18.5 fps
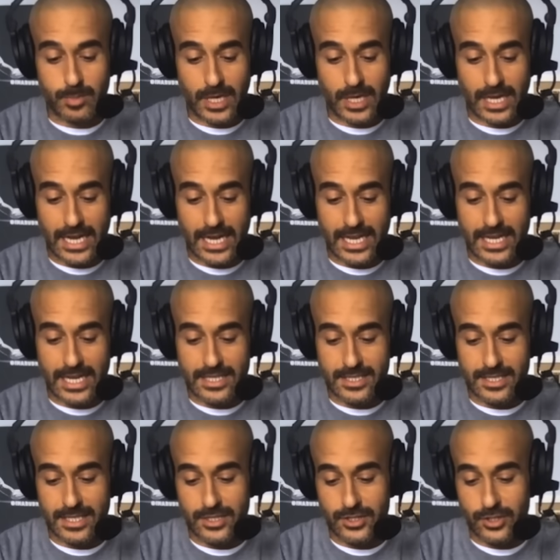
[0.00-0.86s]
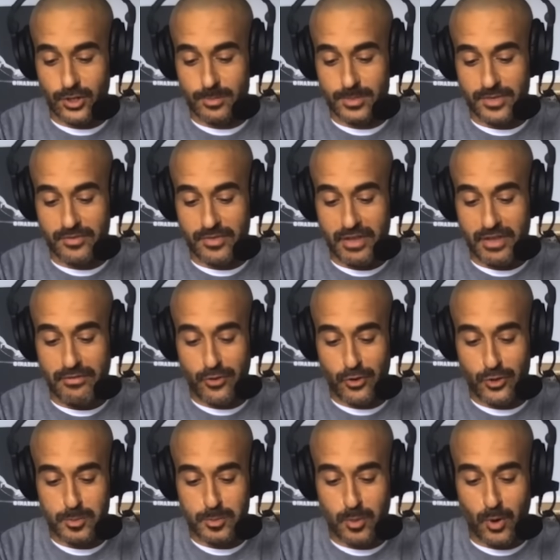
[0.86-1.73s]
But I guess in terms of the
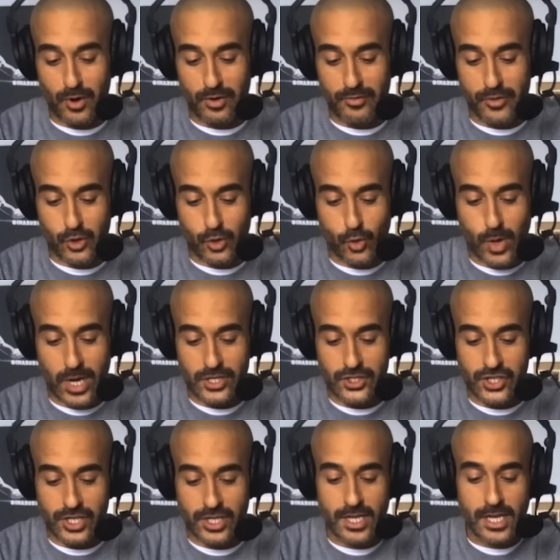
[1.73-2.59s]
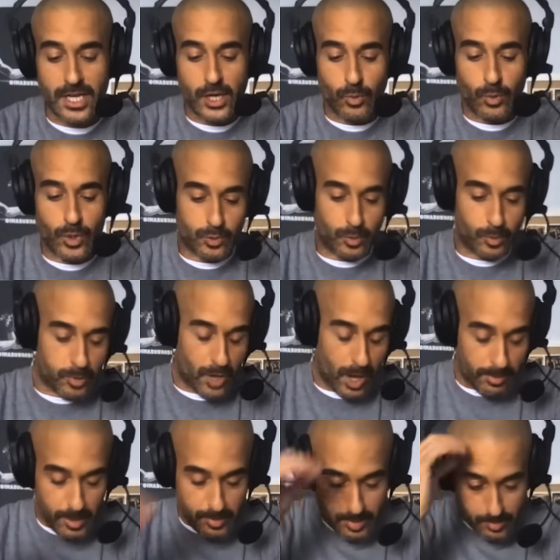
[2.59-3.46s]
first part of your question, which will
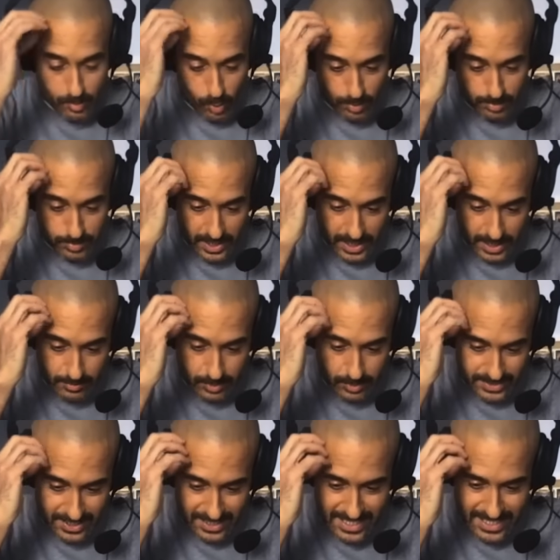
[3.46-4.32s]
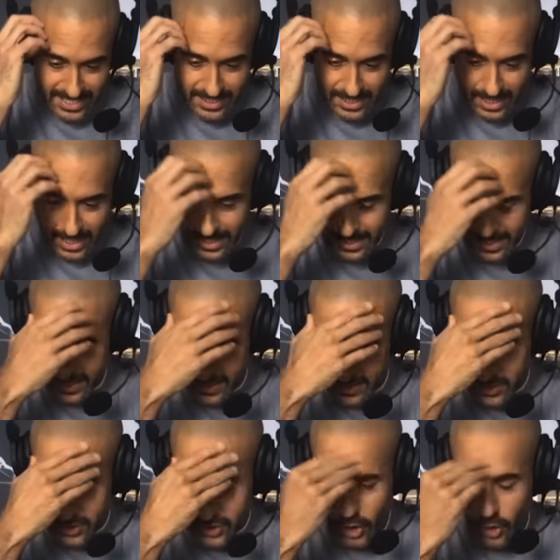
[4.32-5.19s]
probably be more applicable to this
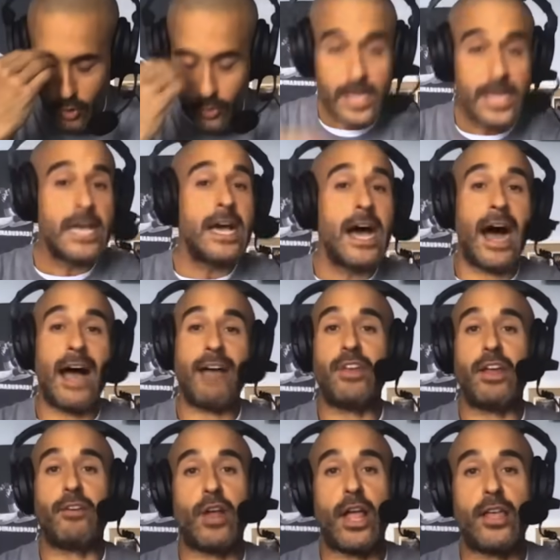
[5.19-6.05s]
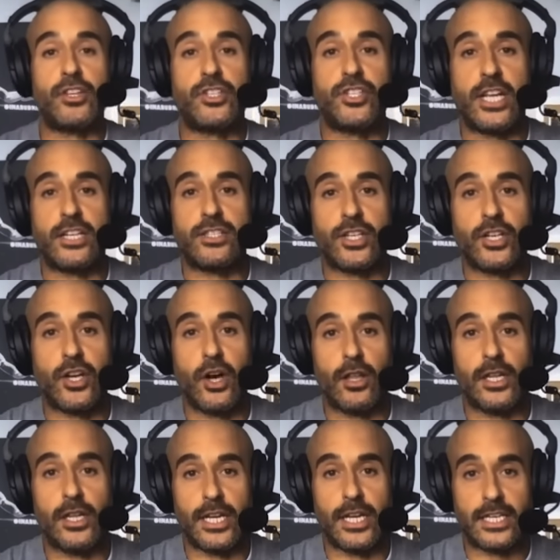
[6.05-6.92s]
audience. So I've never had the chance to
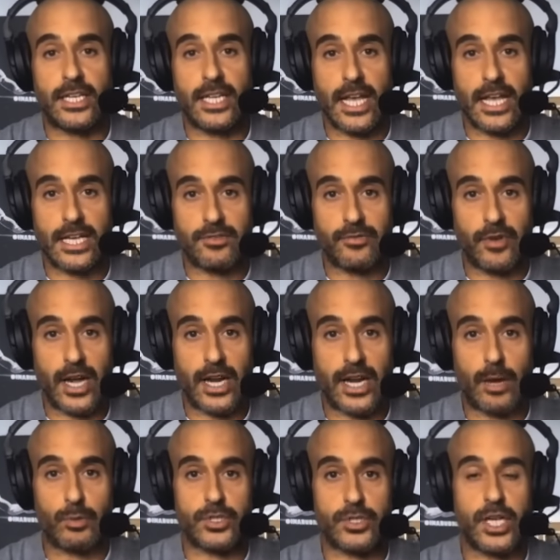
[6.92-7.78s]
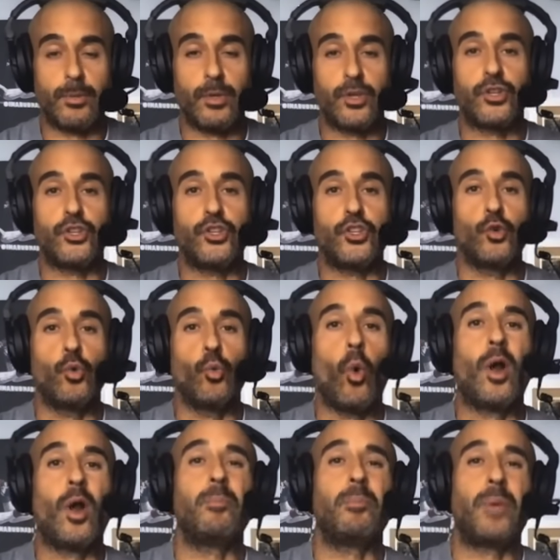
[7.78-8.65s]
call a Nick Diaz fight. I was able to do
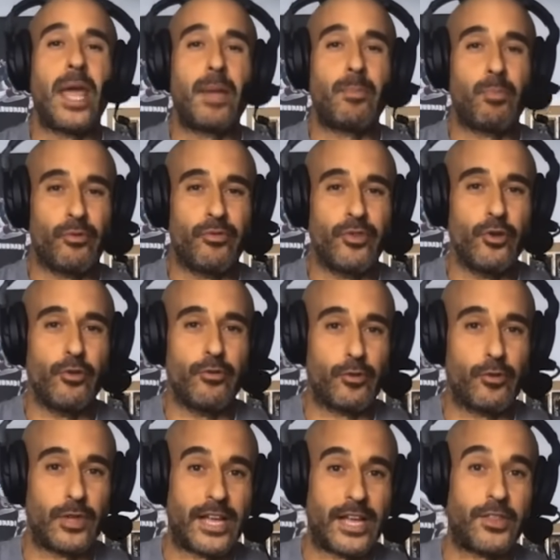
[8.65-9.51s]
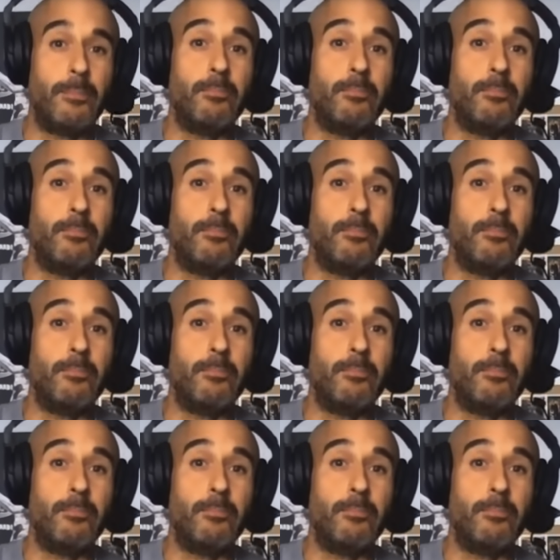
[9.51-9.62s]
one pay per view for like